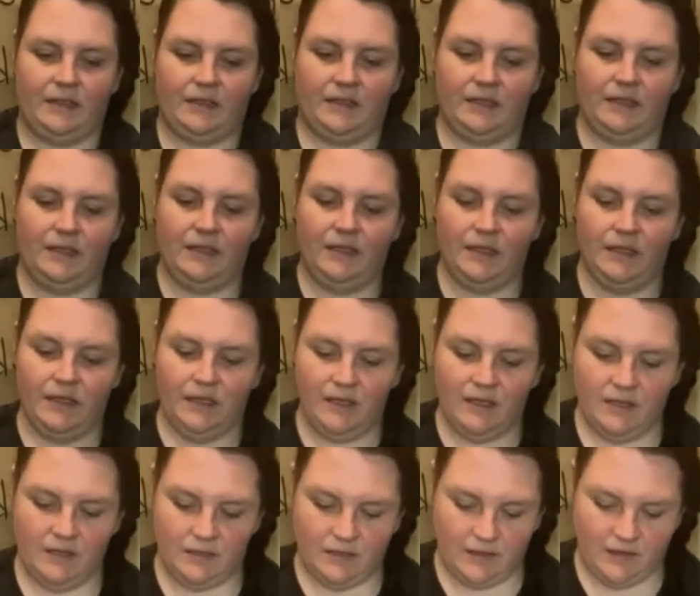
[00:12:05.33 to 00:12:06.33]
good.
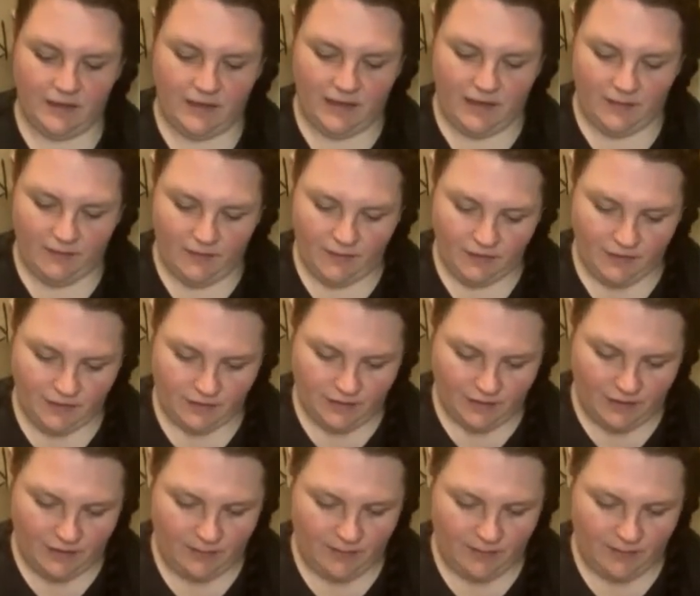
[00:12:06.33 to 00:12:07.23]
So then we're just gonna